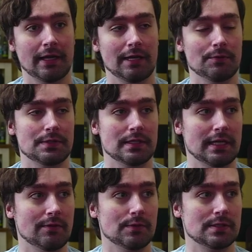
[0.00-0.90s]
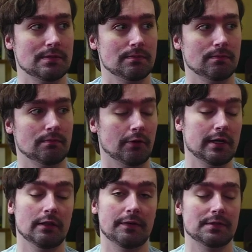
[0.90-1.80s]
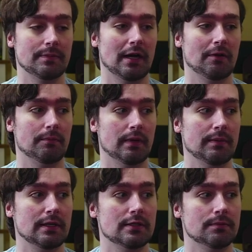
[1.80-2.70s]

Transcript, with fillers: He was, he was, or he lives about maybe